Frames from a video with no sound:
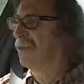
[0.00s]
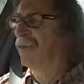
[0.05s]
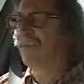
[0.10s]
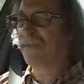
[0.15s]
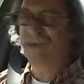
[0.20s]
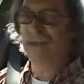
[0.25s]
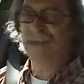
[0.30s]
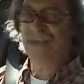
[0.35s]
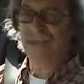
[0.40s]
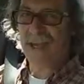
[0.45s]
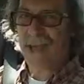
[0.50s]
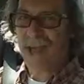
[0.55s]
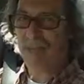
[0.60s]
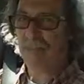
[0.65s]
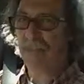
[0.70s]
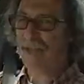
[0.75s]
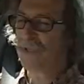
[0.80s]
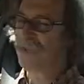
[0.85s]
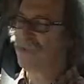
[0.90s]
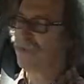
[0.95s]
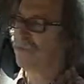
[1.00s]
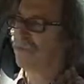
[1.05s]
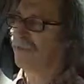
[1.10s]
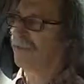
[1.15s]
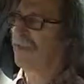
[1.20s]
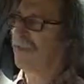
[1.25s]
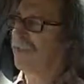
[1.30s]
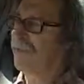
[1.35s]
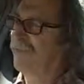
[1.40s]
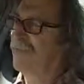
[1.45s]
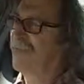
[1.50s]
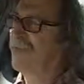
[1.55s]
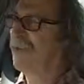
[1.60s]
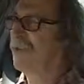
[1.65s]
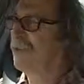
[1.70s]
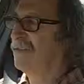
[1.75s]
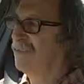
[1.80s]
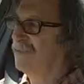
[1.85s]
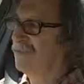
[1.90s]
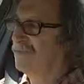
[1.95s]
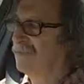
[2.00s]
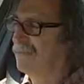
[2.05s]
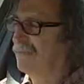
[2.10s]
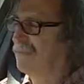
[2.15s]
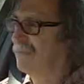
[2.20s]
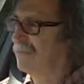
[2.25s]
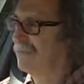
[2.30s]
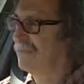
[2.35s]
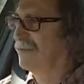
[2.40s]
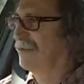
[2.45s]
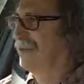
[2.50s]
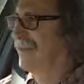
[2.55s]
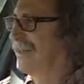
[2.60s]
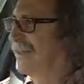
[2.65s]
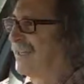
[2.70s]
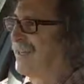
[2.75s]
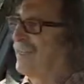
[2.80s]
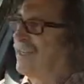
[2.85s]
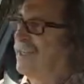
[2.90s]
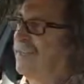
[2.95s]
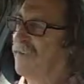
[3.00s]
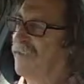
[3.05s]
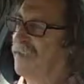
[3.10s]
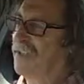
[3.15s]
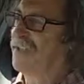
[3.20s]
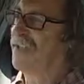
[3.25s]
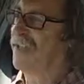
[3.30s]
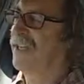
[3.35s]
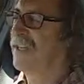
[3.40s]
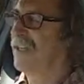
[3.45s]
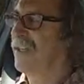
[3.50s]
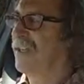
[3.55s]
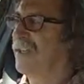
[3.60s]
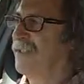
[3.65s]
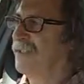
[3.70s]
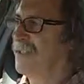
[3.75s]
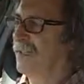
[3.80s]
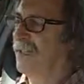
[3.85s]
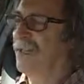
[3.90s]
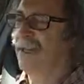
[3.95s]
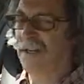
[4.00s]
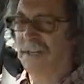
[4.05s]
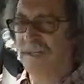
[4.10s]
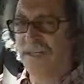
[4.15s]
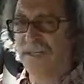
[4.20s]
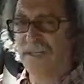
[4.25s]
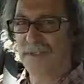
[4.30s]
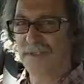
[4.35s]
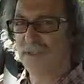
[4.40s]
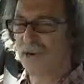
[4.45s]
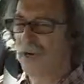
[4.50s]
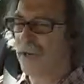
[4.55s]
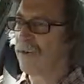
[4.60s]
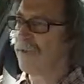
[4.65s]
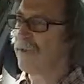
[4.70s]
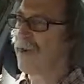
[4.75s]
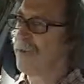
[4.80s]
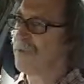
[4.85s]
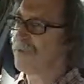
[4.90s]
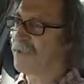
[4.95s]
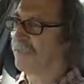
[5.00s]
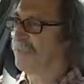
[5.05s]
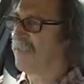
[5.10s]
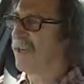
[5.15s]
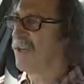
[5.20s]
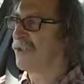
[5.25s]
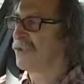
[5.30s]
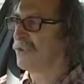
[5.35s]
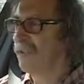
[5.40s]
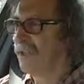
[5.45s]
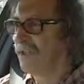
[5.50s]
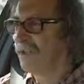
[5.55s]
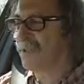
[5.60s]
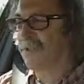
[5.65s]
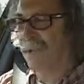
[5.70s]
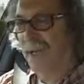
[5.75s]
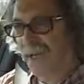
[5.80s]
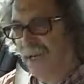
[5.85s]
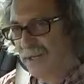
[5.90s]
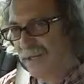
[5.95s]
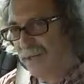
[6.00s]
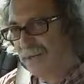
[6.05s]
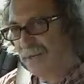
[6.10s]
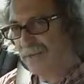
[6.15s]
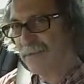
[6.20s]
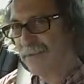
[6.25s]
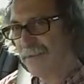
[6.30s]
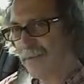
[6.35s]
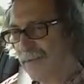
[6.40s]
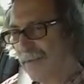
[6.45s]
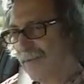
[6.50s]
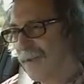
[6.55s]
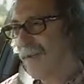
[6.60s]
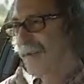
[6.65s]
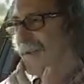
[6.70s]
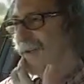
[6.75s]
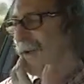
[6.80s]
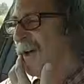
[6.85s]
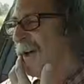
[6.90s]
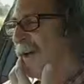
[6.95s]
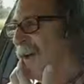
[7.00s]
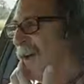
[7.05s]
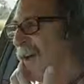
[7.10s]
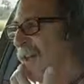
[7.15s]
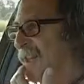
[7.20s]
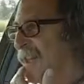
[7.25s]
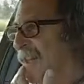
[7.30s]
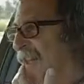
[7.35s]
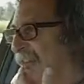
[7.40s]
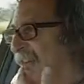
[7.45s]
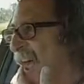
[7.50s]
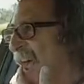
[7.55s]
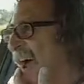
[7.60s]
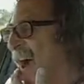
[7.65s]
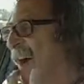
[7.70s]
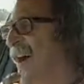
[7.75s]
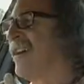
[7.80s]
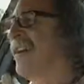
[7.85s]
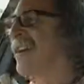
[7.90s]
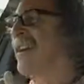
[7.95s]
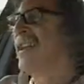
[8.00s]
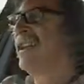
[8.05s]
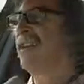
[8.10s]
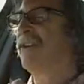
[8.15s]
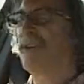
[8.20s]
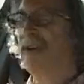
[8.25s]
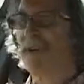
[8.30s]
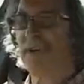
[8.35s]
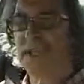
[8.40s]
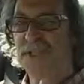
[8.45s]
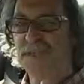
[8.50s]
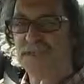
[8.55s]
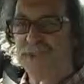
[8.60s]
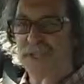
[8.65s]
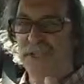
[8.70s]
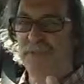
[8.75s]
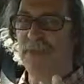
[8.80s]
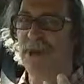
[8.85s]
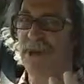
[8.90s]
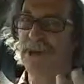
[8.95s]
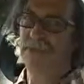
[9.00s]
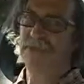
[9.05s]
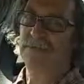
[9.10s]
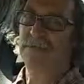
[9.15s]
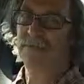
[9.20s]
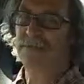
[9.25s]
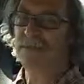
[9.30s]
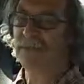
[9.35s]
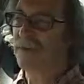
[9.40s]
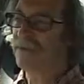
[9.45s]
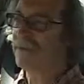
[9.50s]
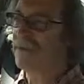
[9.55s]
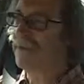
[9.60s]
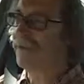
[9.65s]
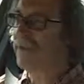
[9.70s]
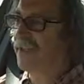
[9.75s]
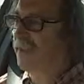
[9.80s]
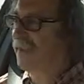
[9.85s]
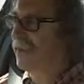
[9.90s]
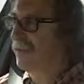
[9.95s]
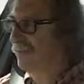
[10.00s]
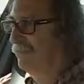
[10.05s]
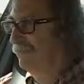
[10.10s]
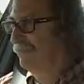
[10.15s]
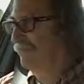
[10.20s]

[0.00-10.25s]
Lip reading: If anything happens, I'll do another video. If I see these programs that Mars One's made, and any comments spring to mind, I'll do a video.